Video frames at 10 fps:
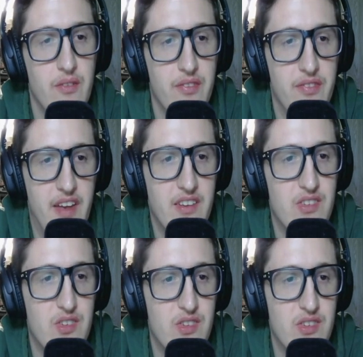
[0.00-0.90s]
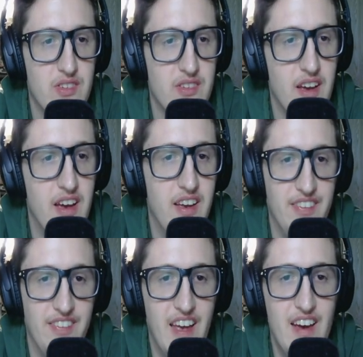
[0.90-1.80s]
that's
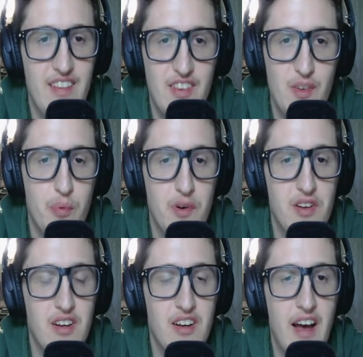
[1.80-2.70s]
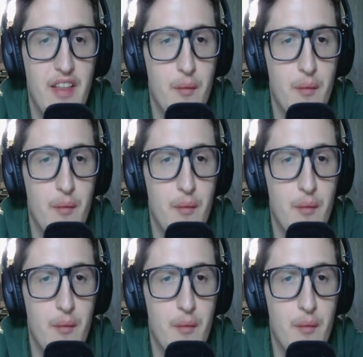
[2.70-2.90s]
that's a pretty good guy.